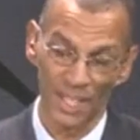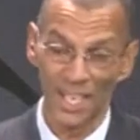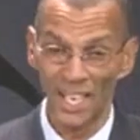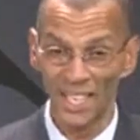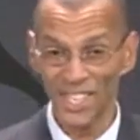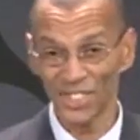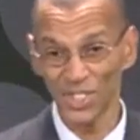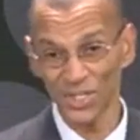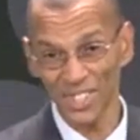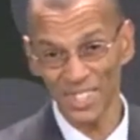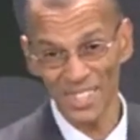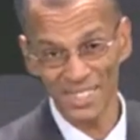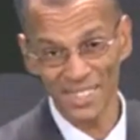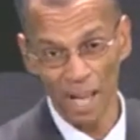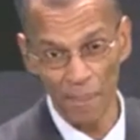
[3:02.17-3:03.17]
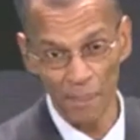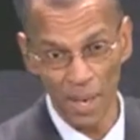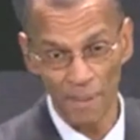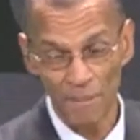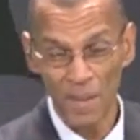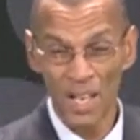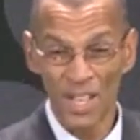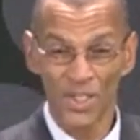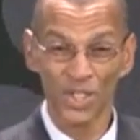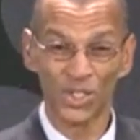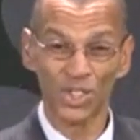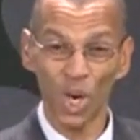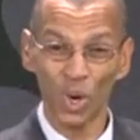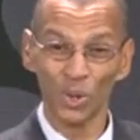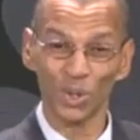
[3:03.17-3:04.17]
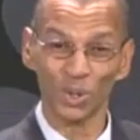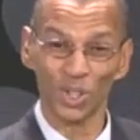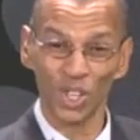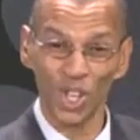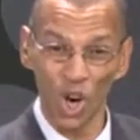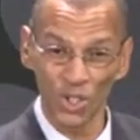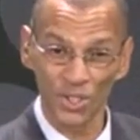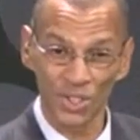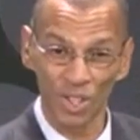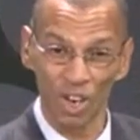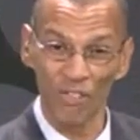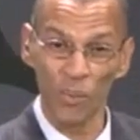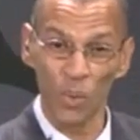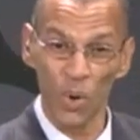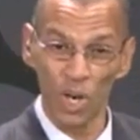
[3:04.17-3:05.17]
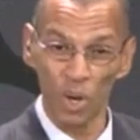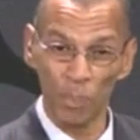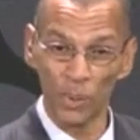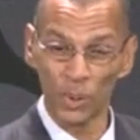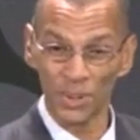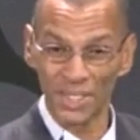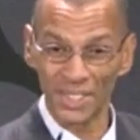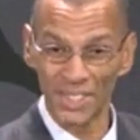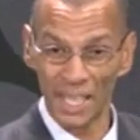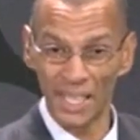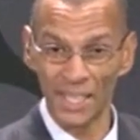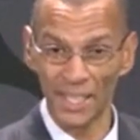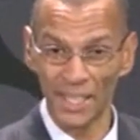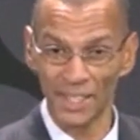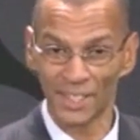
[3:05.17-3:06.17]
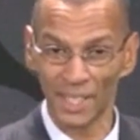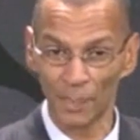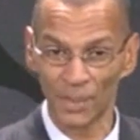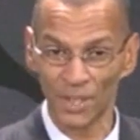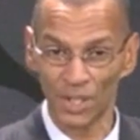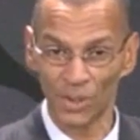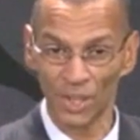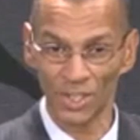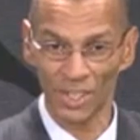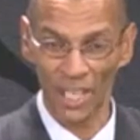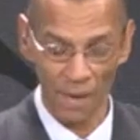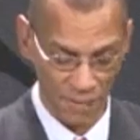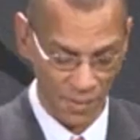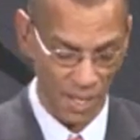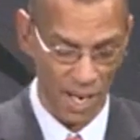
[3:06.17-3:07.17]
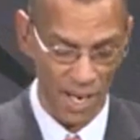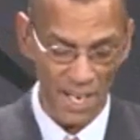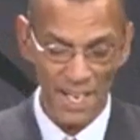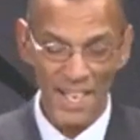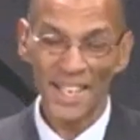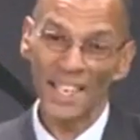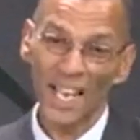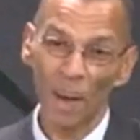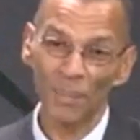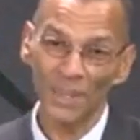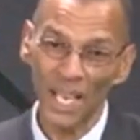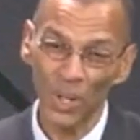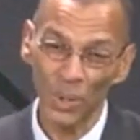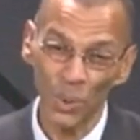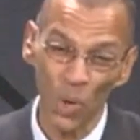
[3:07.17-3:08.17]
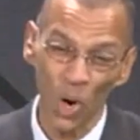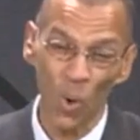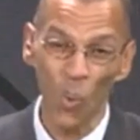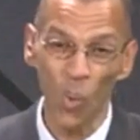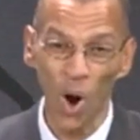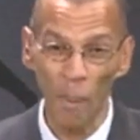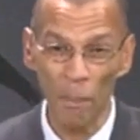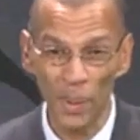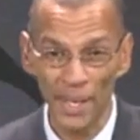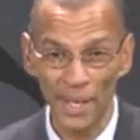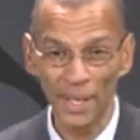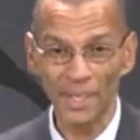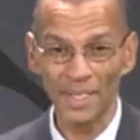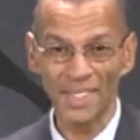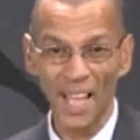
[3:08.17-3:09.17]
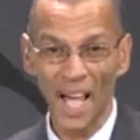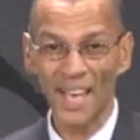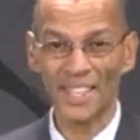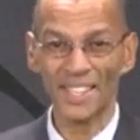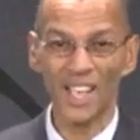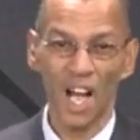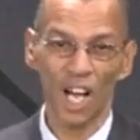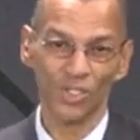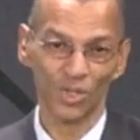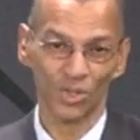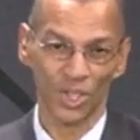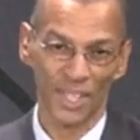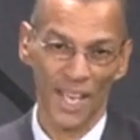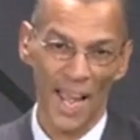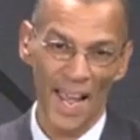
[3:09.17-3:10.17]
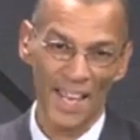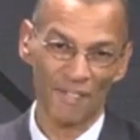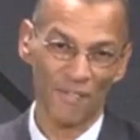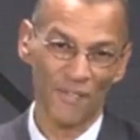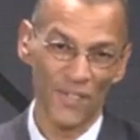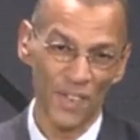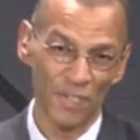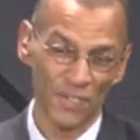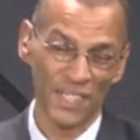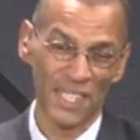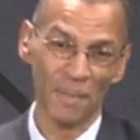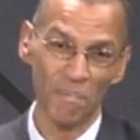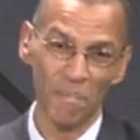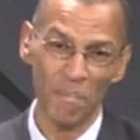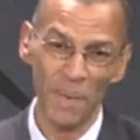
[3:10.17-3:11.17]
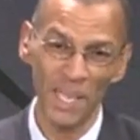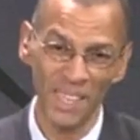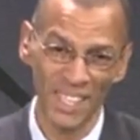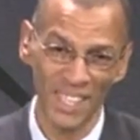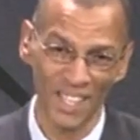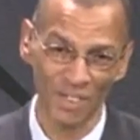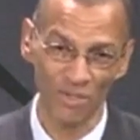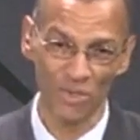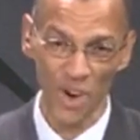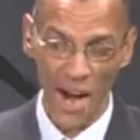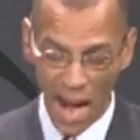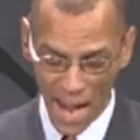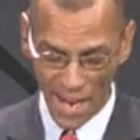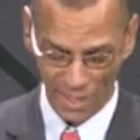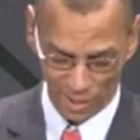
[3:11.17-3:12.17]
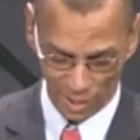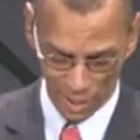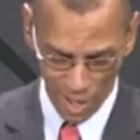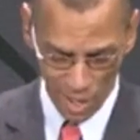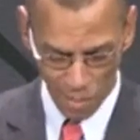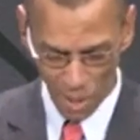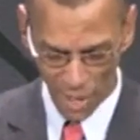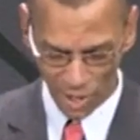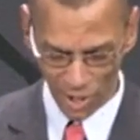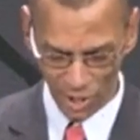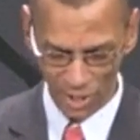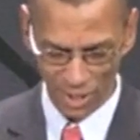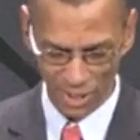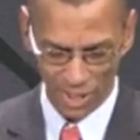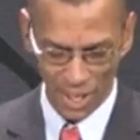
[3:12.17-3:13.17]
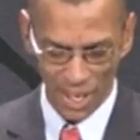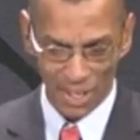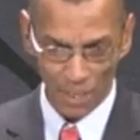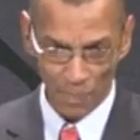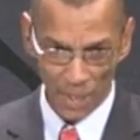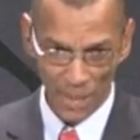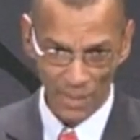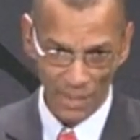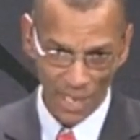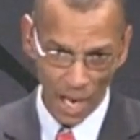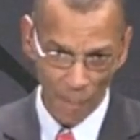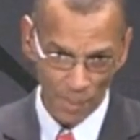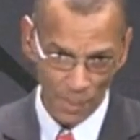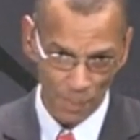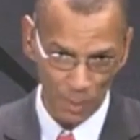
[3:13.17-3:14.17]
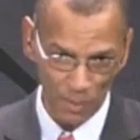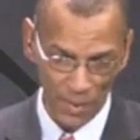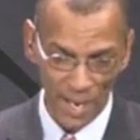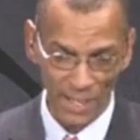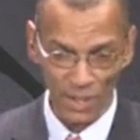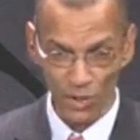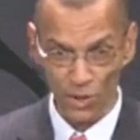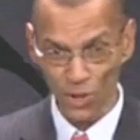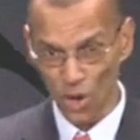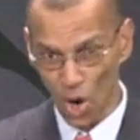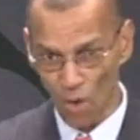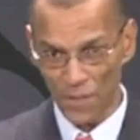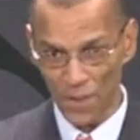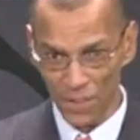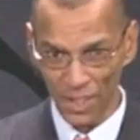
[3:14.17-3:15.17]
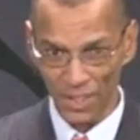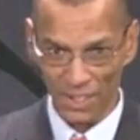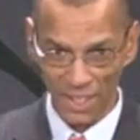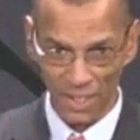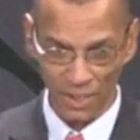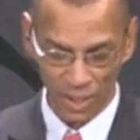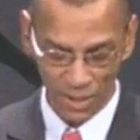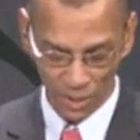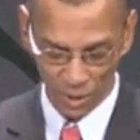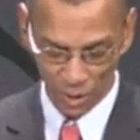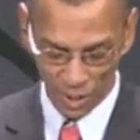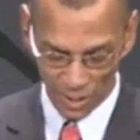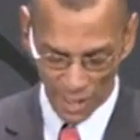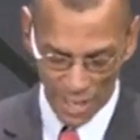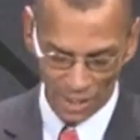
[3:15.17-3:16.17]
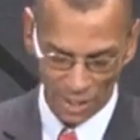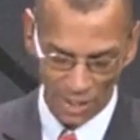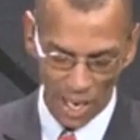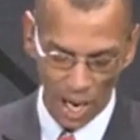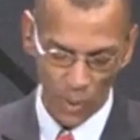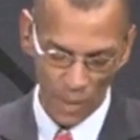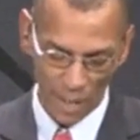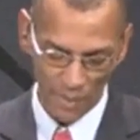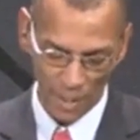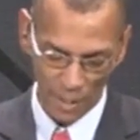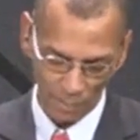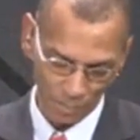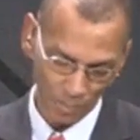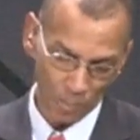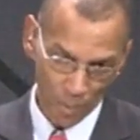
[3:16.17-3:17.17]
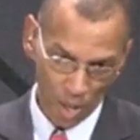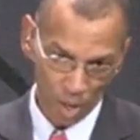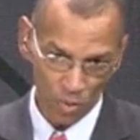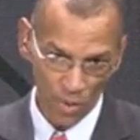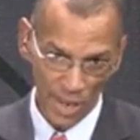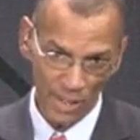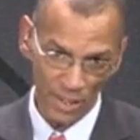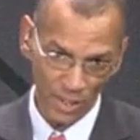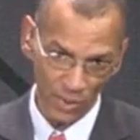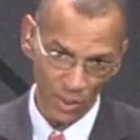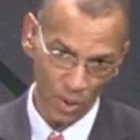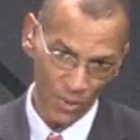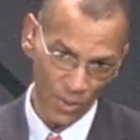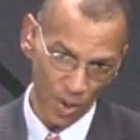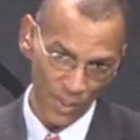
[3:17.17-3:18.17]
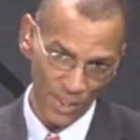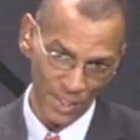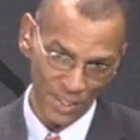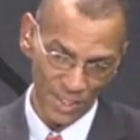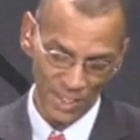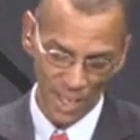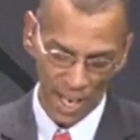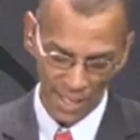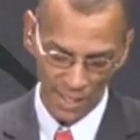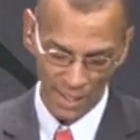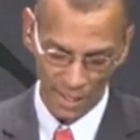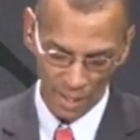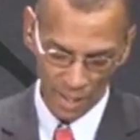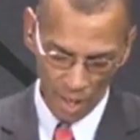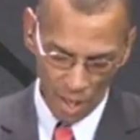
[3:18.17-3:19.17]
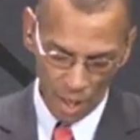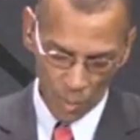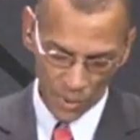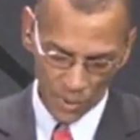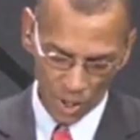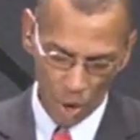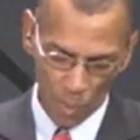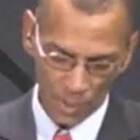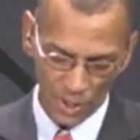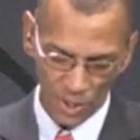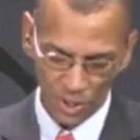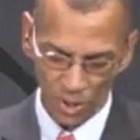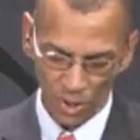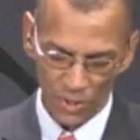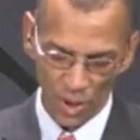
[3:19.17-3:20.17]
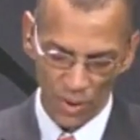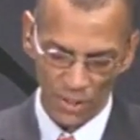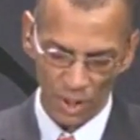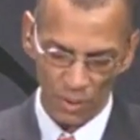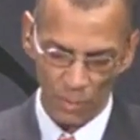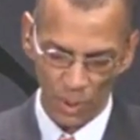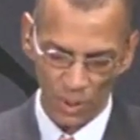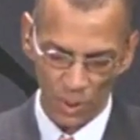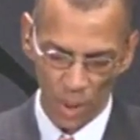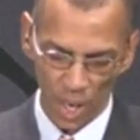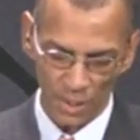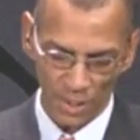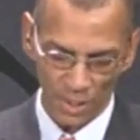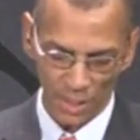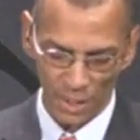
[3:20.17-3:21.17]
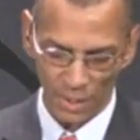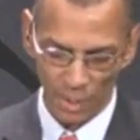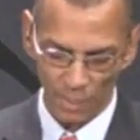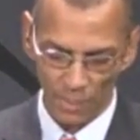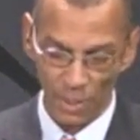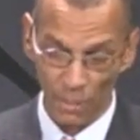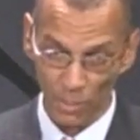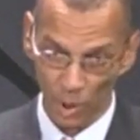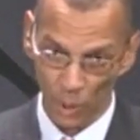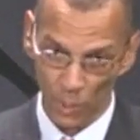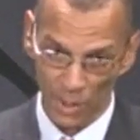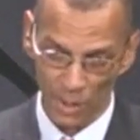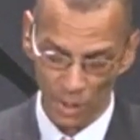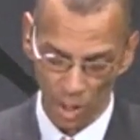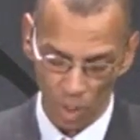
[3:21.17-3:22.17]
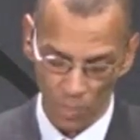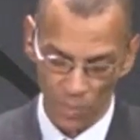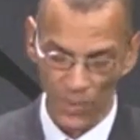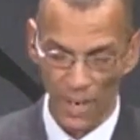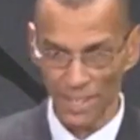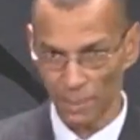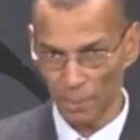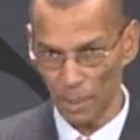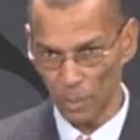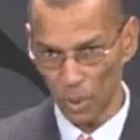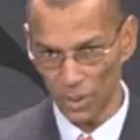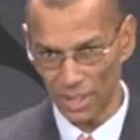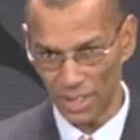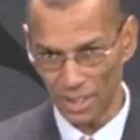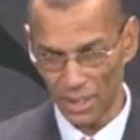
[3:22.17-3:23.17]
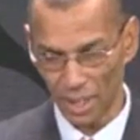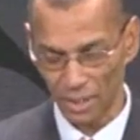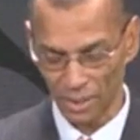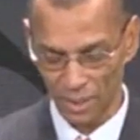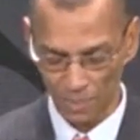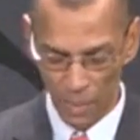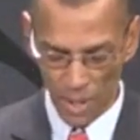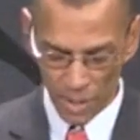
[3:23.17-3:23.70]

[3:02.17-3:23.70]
Listen to this number. The total cost of Whirlpool selling its subsidiary in South Africa comes out to a whopping 950 million rand. My goodness. The parent company provided no further details on the transaction. However, a regulatory authority signing with the Competition Authority of Botswana said some 2 weeks ago provides a bit more details.